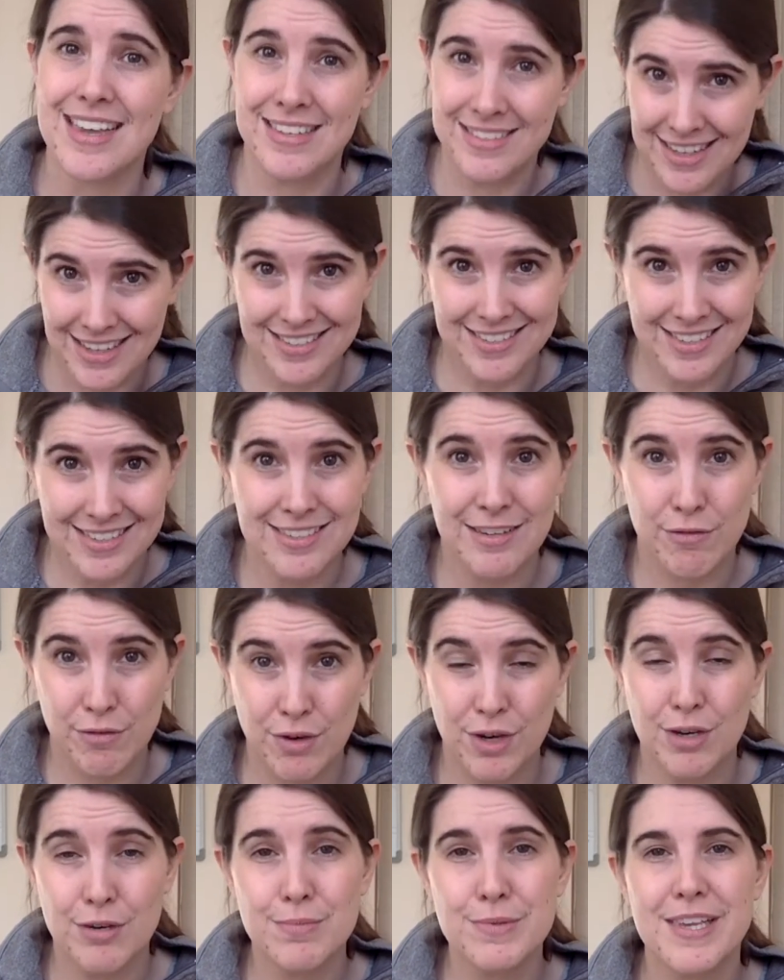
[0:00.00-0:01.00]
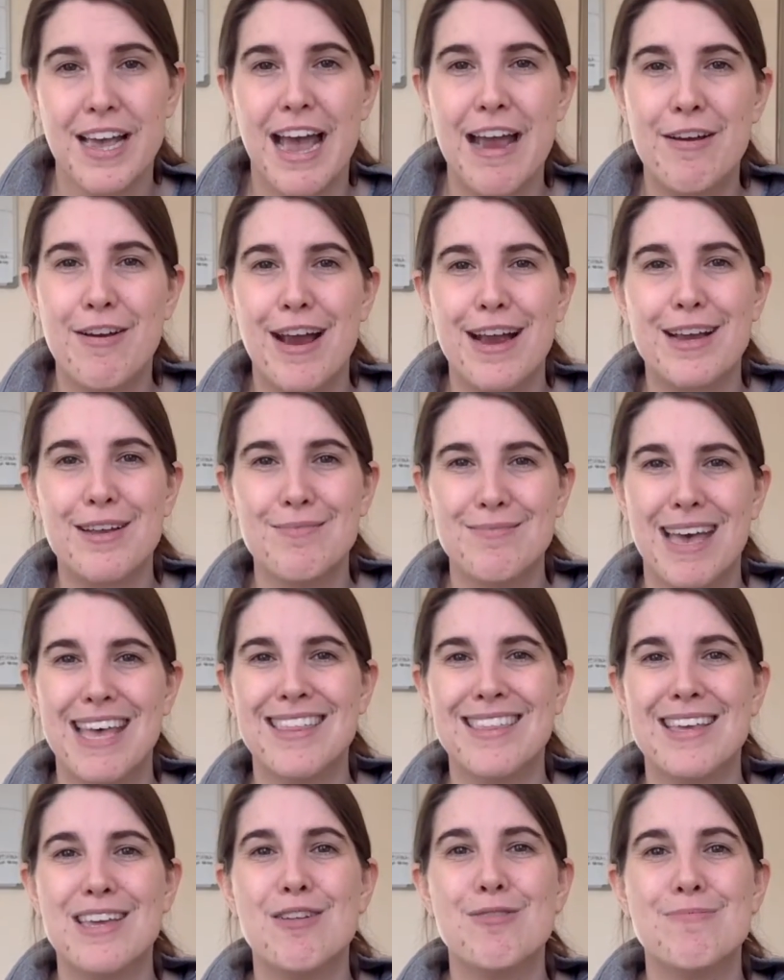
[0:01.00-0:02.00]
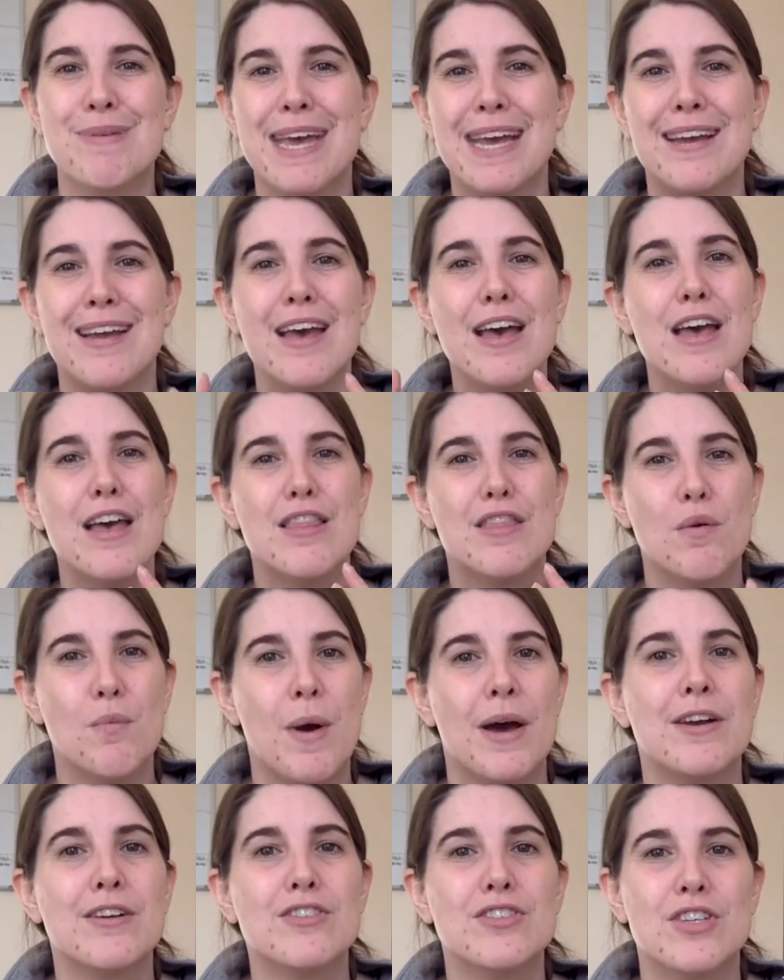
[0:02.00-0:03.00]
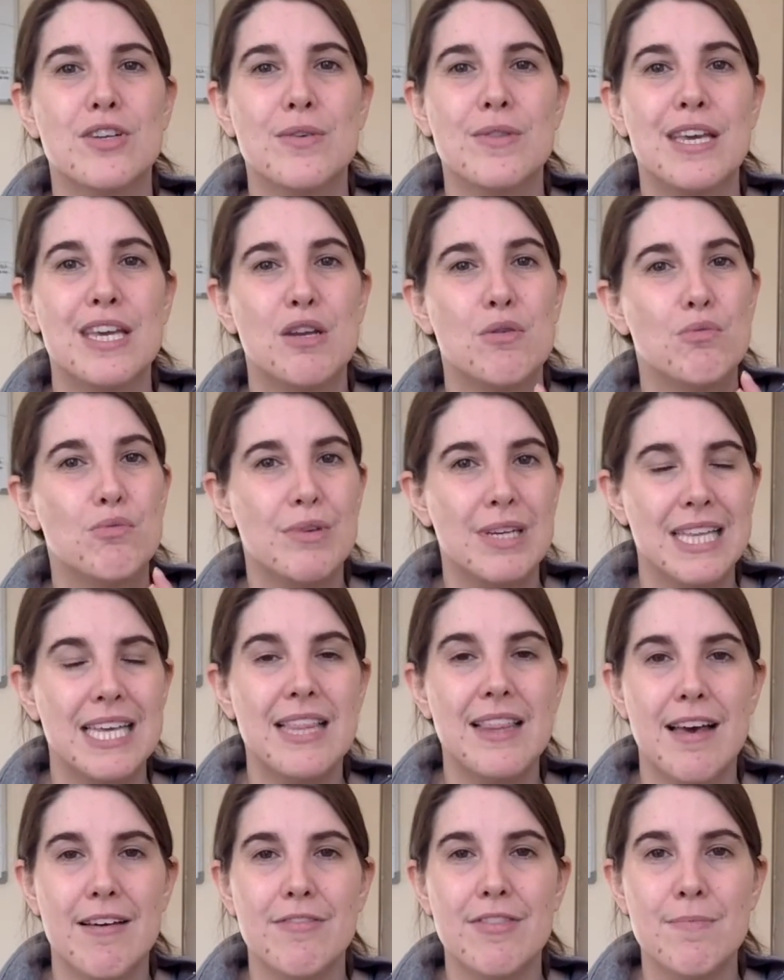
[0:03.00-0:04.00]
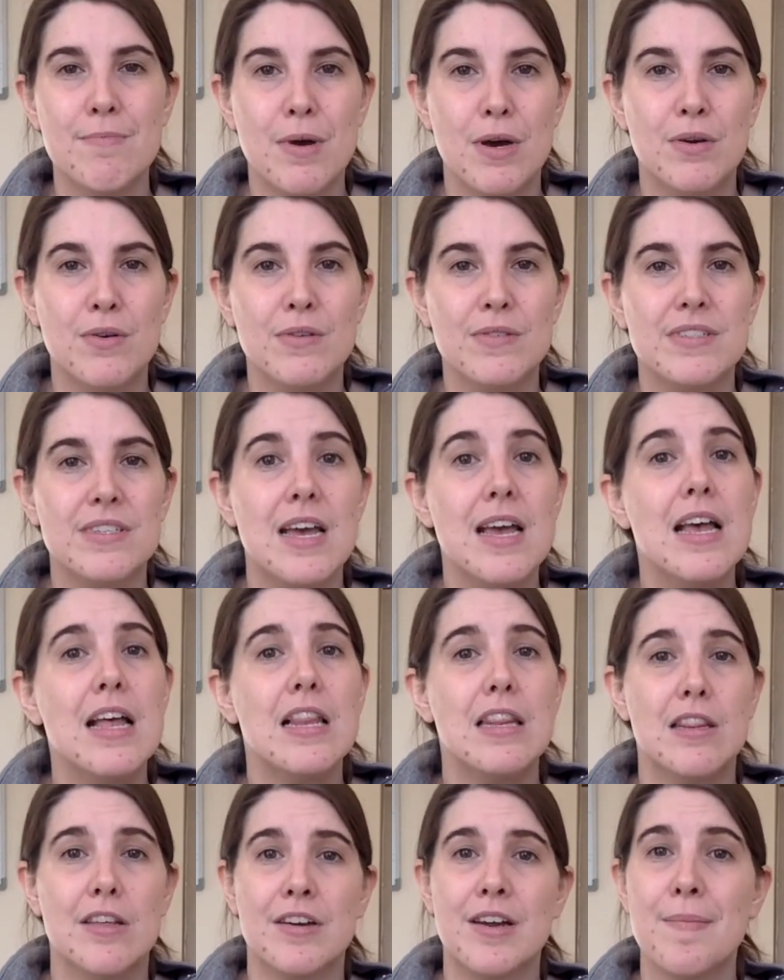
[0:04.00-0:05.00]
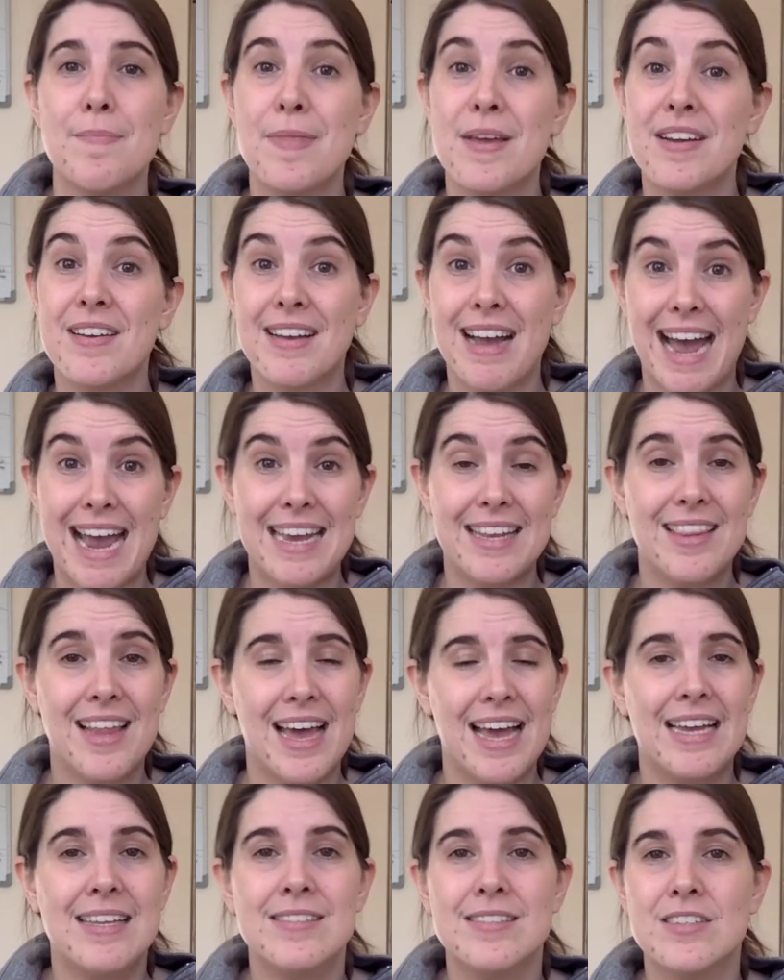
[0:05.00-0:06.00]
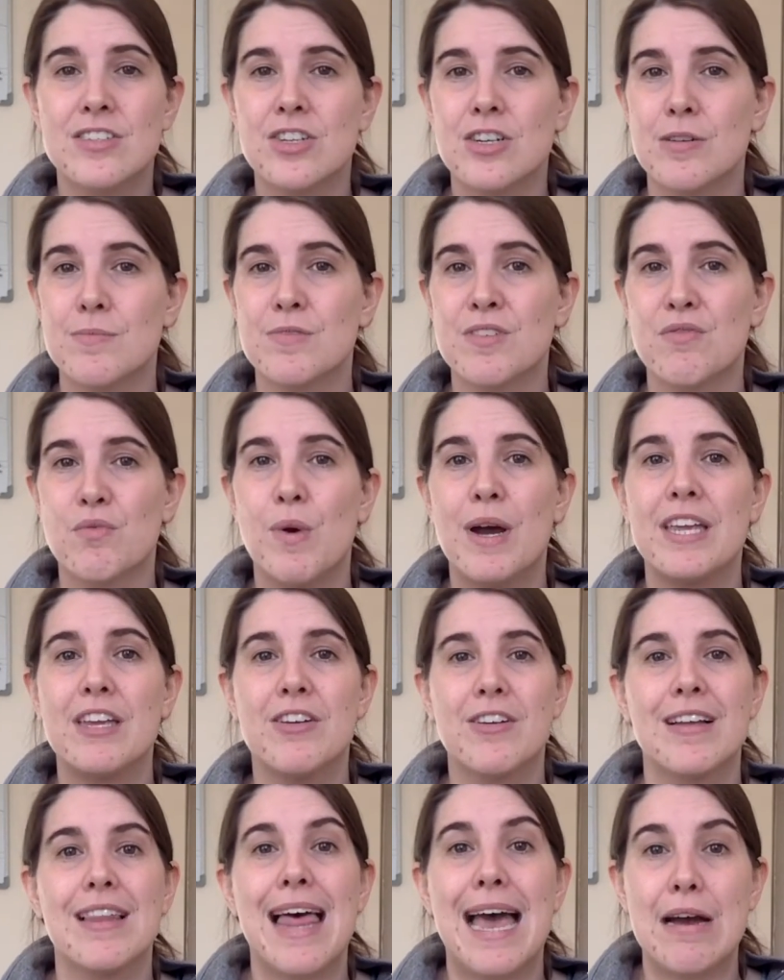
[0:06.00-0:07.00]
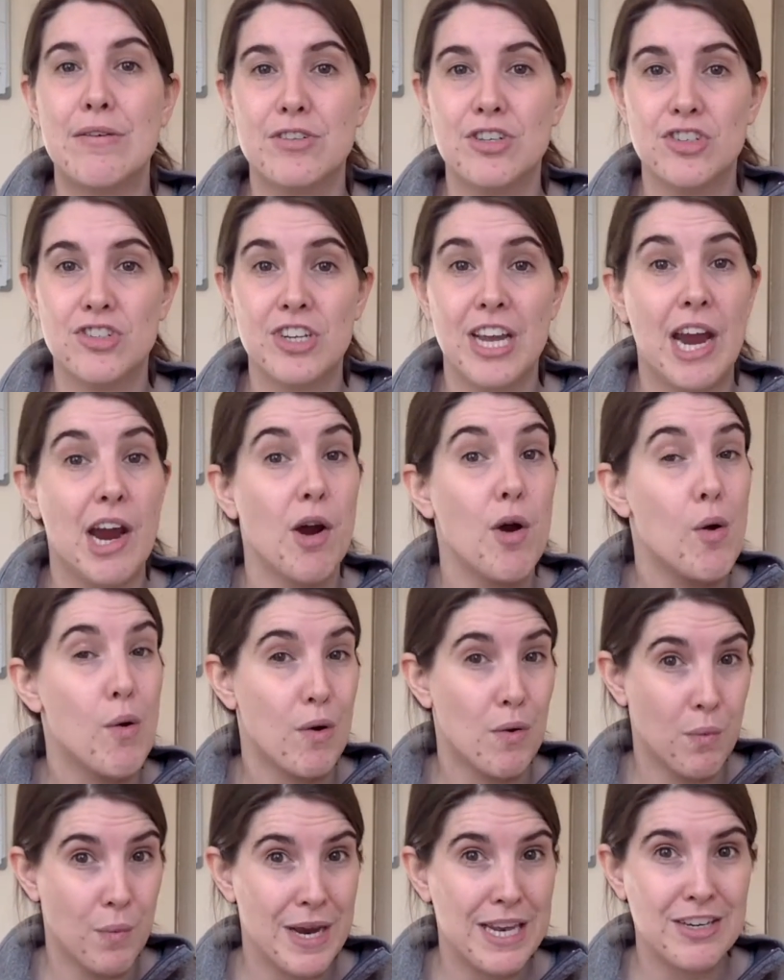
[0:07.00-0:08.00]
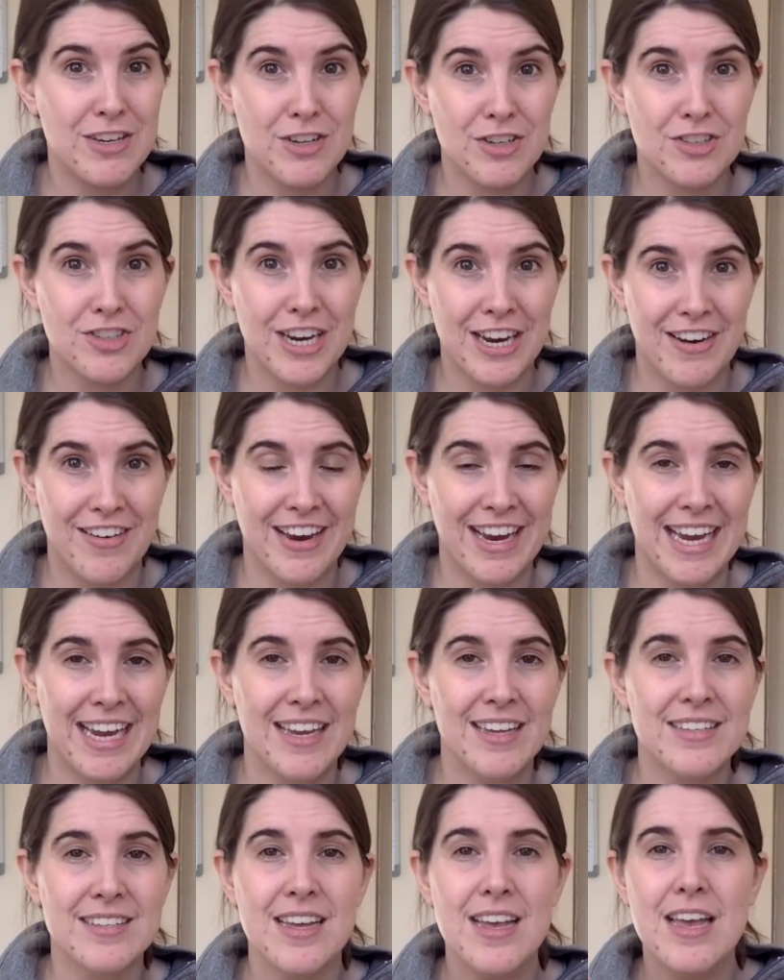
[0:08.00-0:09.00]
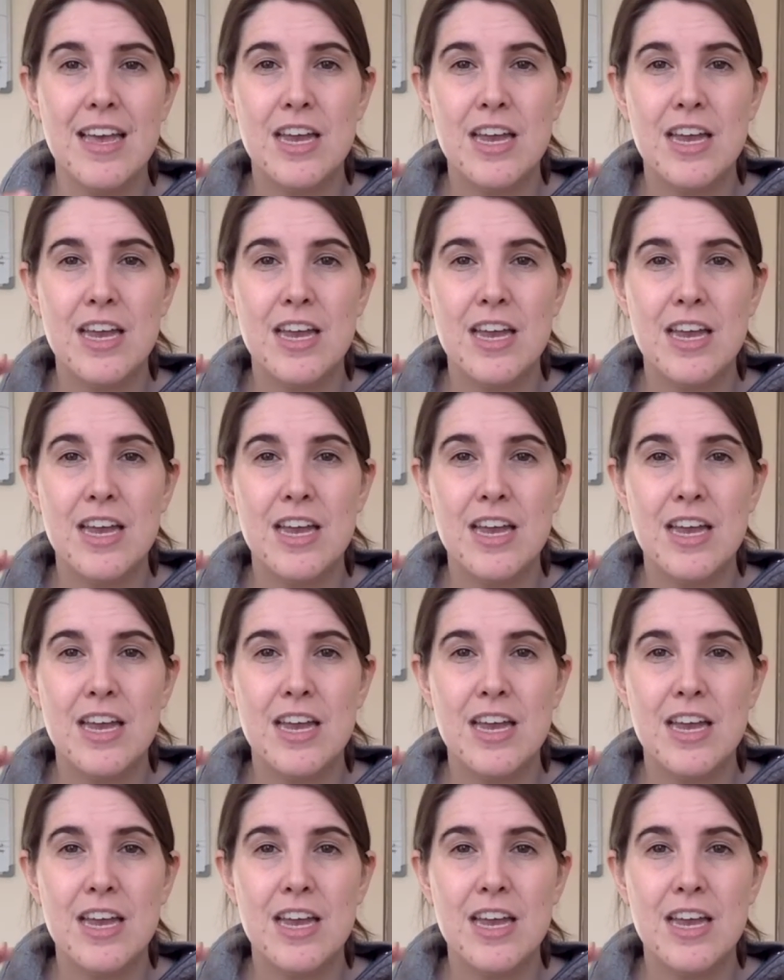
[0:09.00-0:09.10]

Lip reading: and dozens of groups, I recommend that you pick the one or two that you really love the most, look up their guidelines in terms of what you're allowed to share or when you're sharing it.